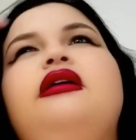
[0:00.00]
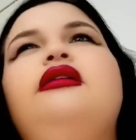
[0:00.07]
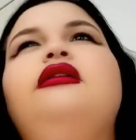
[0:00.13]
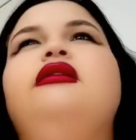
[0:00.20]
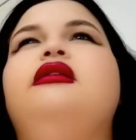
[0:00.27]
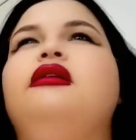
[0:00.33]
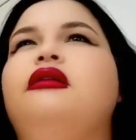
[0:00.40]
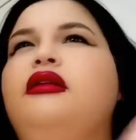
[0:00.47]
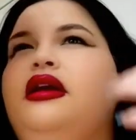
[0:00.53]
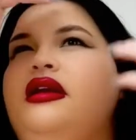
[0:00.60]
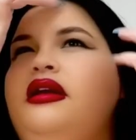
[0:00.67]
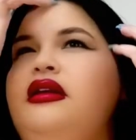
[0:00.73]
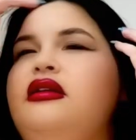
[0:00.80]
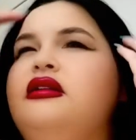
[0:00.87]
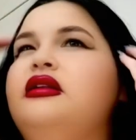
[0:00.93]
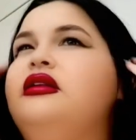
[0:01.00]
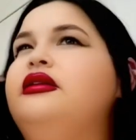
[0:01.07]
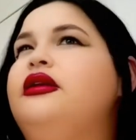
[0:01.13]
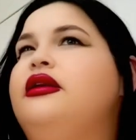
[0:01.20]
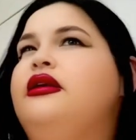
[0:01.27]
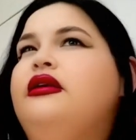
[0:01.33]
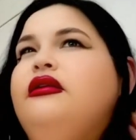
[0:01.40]
the lady said
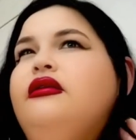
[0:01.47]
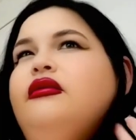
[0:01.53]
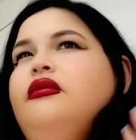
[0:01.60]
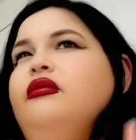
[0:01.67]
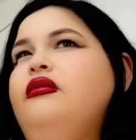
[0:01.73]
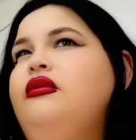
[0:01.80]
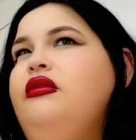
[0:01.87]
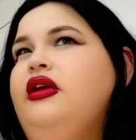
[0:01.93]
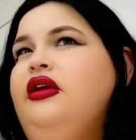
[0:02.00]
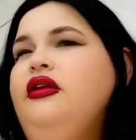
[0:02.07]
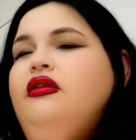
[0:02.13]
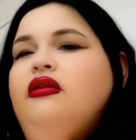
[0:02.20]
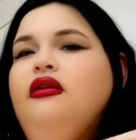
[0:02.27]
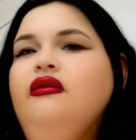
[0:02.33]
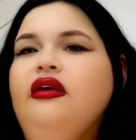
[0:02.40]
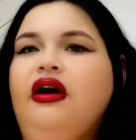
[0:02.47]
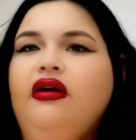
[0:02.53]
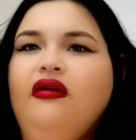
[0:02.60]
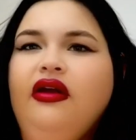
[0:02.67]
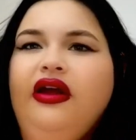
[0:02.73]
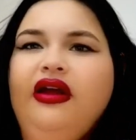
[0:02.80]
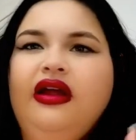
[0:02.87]
that they don't allow
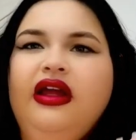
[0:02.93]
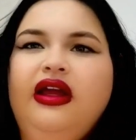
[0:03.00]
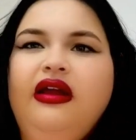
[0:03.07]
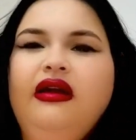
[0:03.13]
like